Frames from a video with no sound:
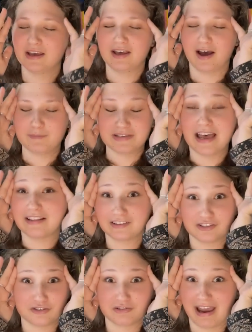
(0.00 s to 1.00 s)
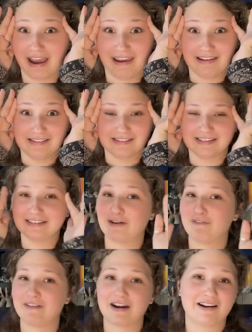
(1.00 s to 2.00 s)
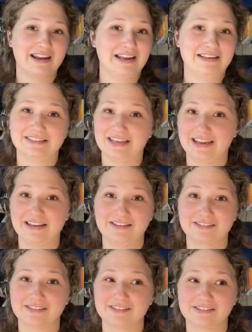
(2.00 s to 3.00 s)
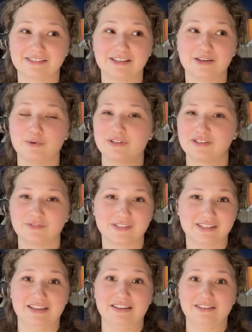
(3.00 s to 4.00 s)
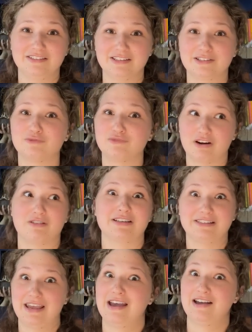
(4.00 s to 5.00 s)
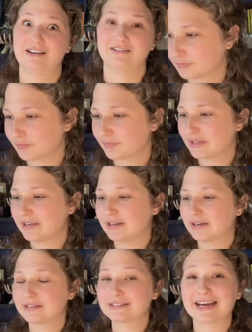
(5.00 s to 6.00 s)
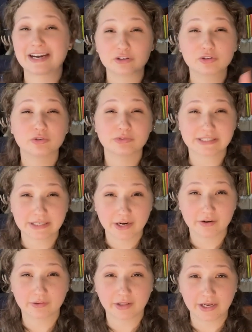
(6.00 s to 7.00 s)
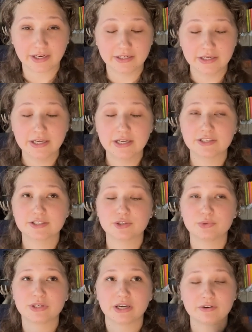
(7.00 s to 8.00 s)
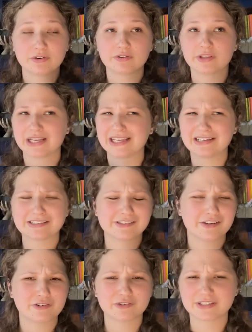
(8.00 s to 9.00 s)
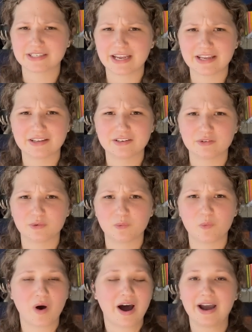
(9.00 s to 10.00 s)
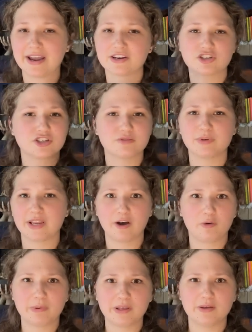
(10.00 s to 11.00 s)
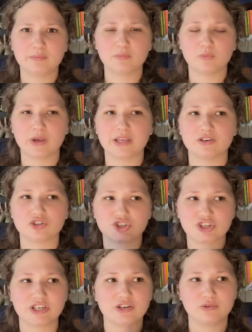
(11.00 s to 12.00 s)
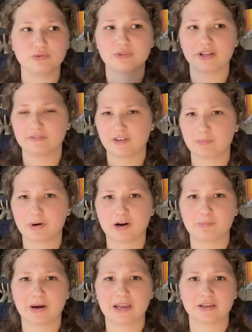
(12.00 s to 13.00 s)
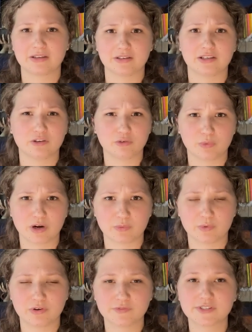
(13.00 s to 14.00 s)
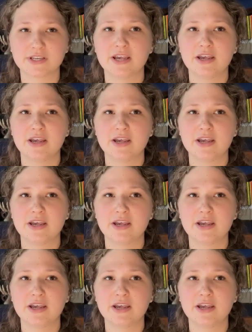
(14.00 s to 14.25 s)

I'm telling you guys, it's a very intense sequence of scenes. It's very sad. Tyler goes to Caroline to tell her that he doesn't understand why she would help him when she knew that a vampire bite could kill werewolves.